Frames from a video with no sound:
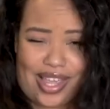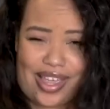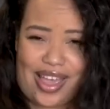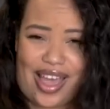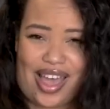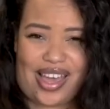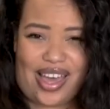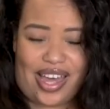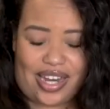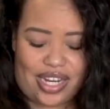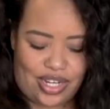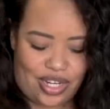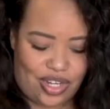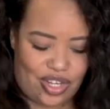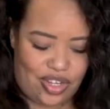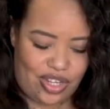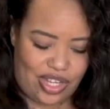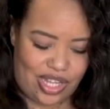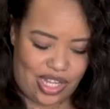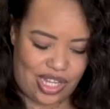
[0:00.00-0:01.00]
got into
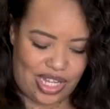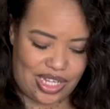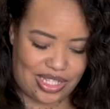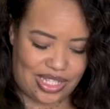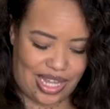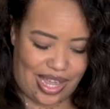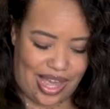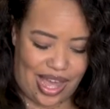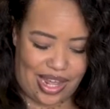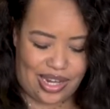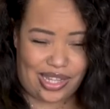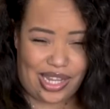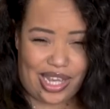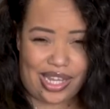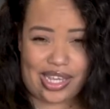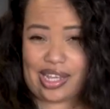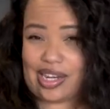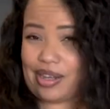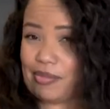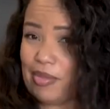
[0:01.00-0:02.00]
cooking because I kind of
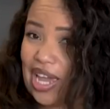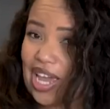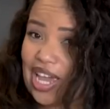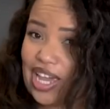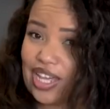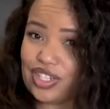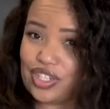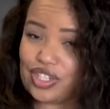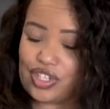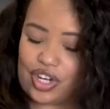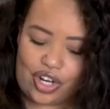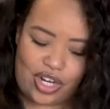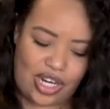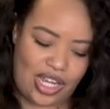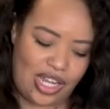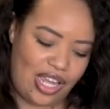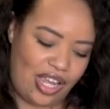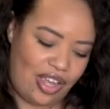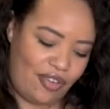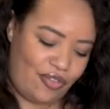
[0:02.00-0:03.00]
like getting my hands
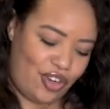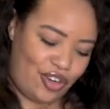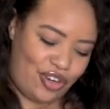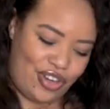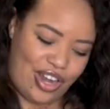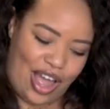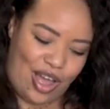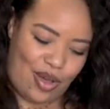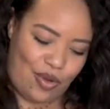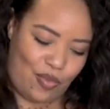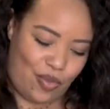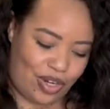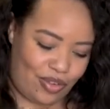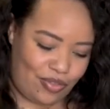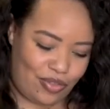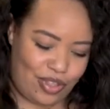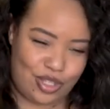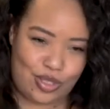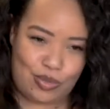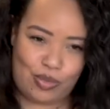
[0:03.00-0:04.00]
dirty. If you're not one
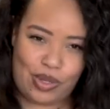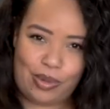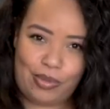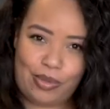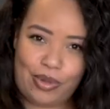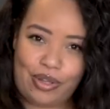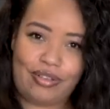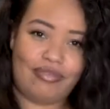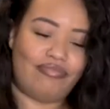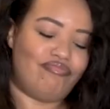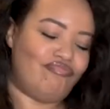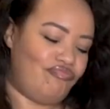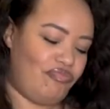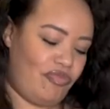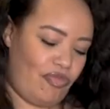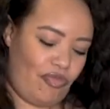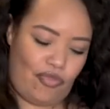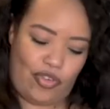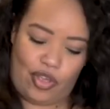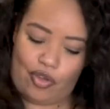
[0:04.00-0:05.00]
of those people,
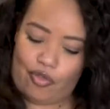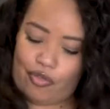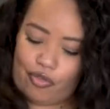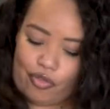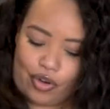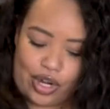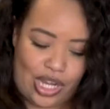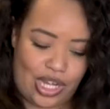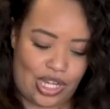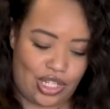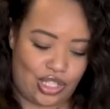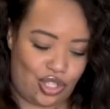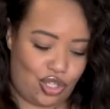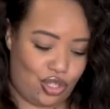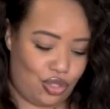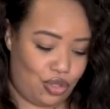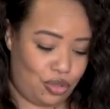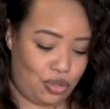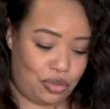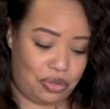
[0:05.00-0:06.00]
feel free
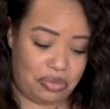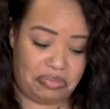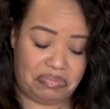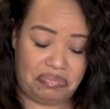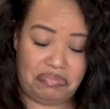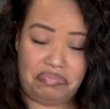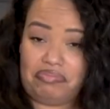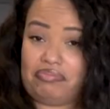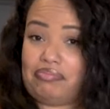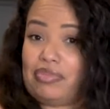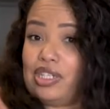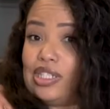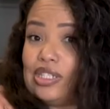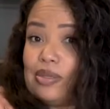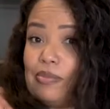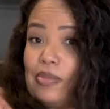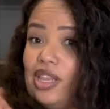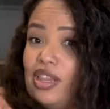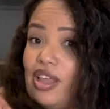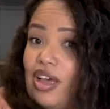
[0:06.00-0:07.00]
to put
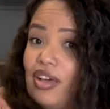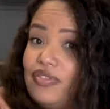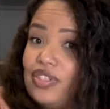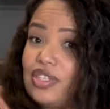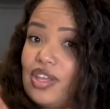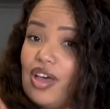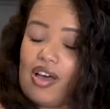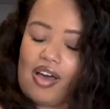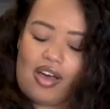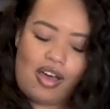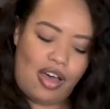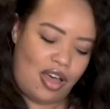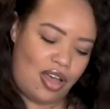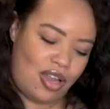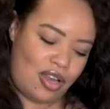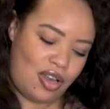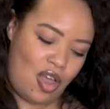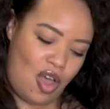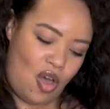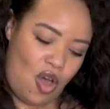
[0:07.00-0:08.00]
some gloves
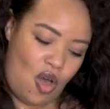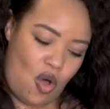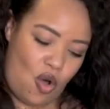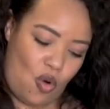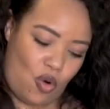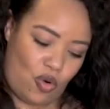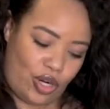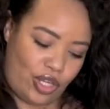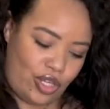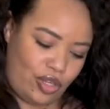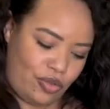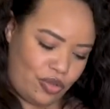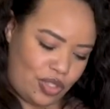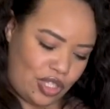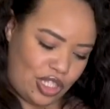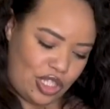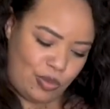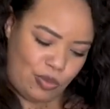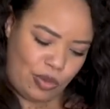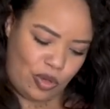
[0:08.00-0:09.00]
on or use
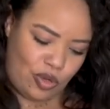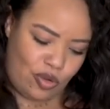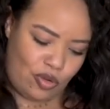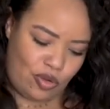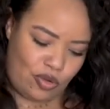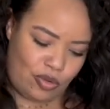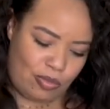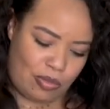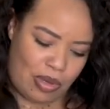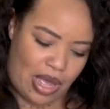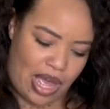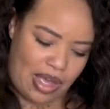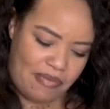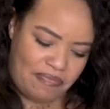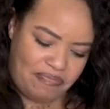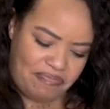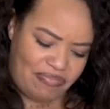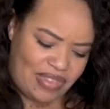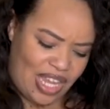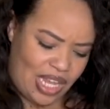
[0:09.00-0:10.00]
a spoon.
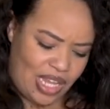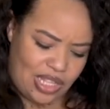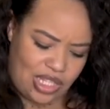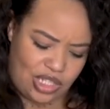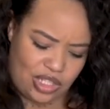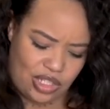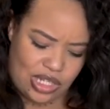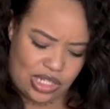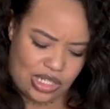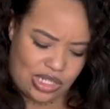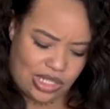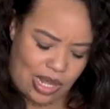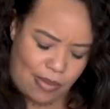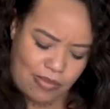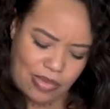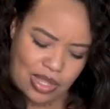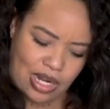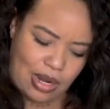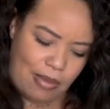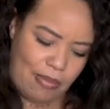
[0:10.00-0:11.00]
But there's just
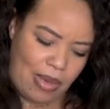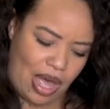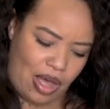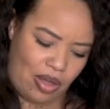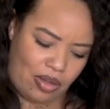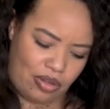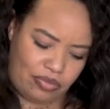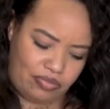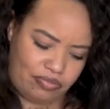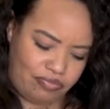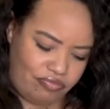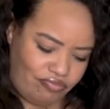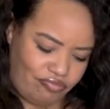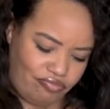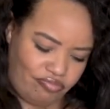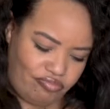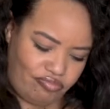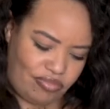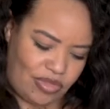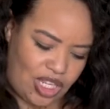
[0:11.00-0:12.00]
something about
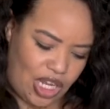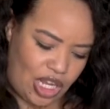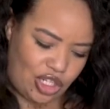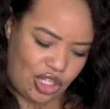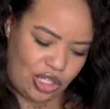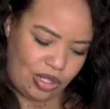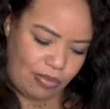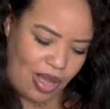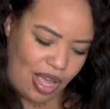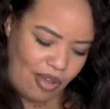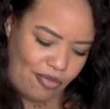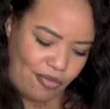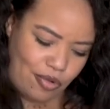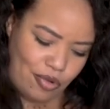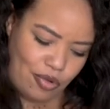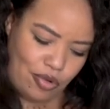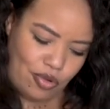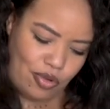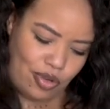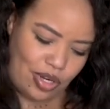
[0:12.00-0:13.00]
touching my
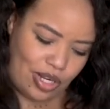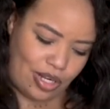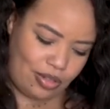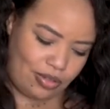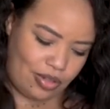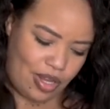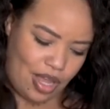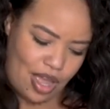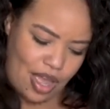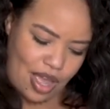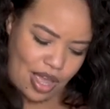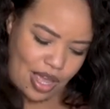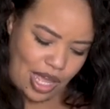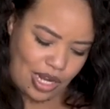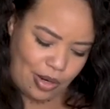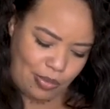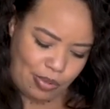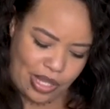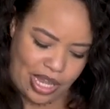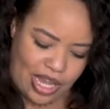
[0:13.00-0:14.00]
food and
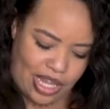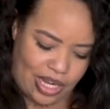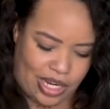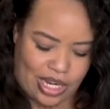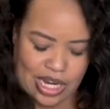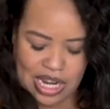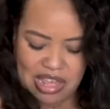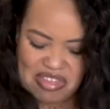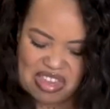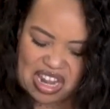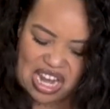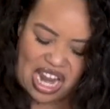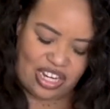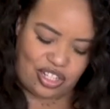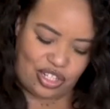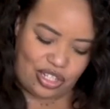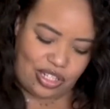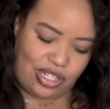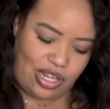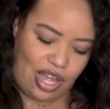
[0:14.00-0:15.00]
kind of playing in it that I
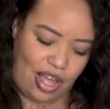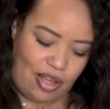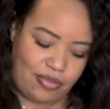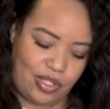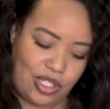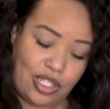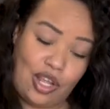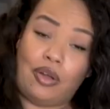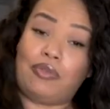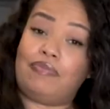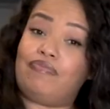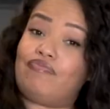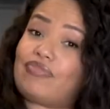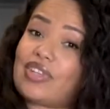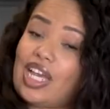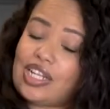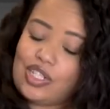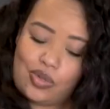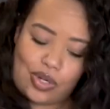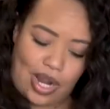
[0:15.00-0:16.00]
just love. So
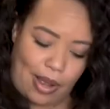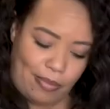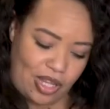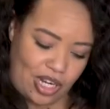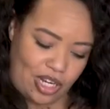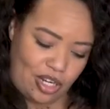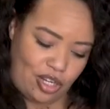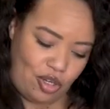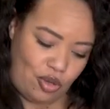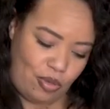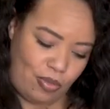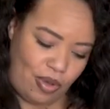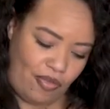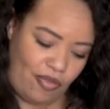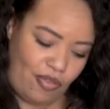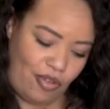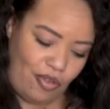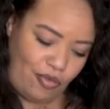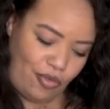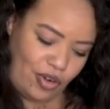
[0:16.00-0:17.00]
that's what I'm gonna do, but
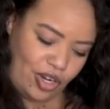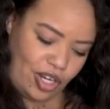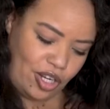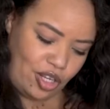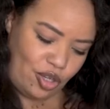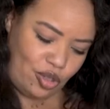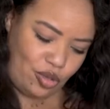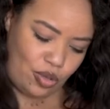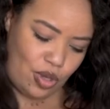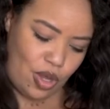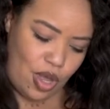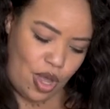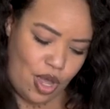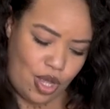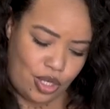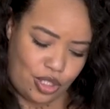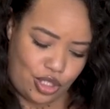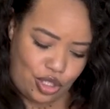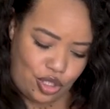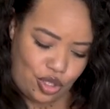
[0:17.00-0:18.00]
feel free
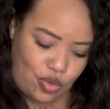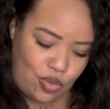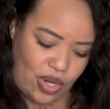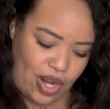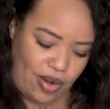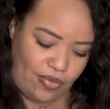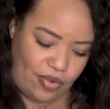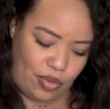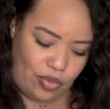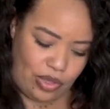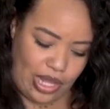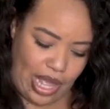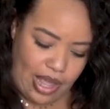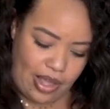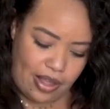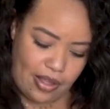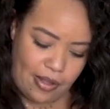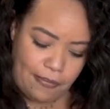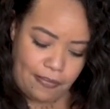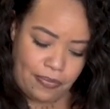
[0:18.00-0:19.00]
to do whatever you
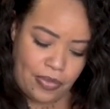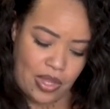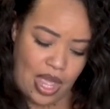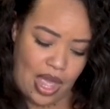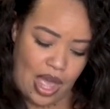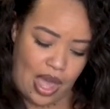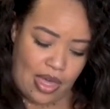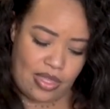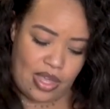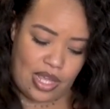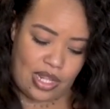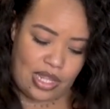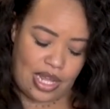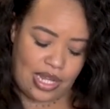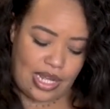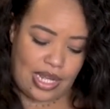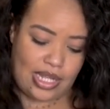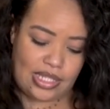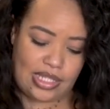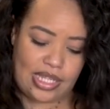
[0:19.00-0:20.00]
like. And then,
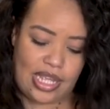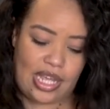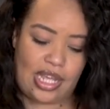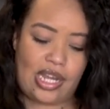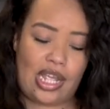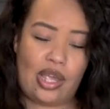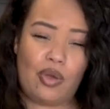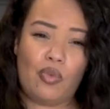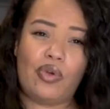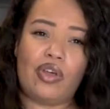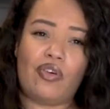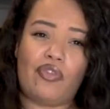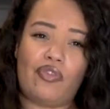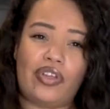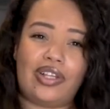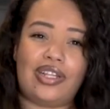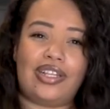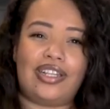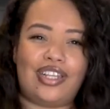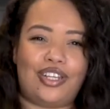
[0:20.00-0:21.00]
like I said, it will
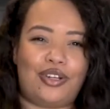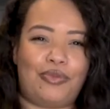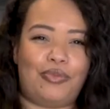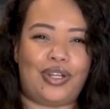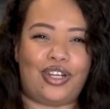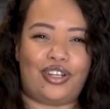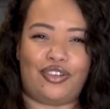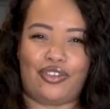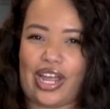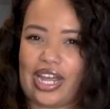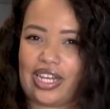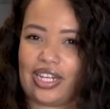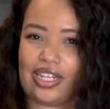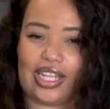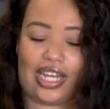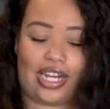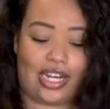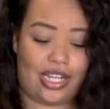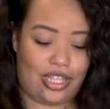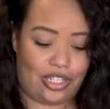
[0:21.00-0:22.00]
feel a little bit of
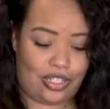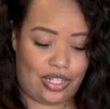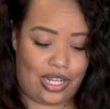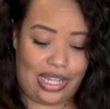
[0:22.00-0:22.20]
granulated. There's a